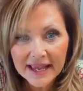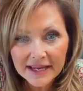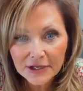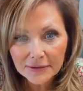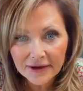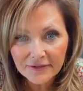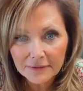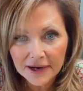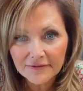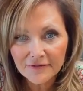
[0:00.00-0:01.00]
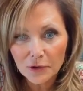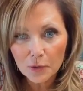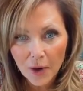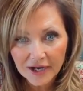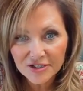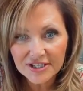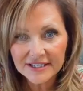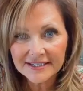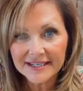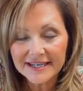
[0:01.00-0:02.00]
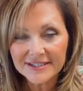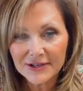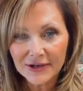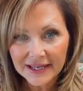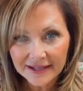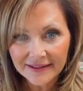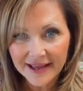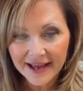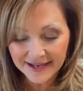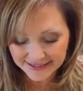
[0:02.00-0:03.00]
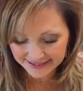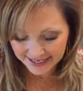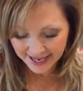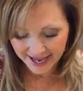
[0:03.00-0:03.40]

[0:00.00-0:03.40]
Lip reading: So thank you everyone for watching today's cooking class.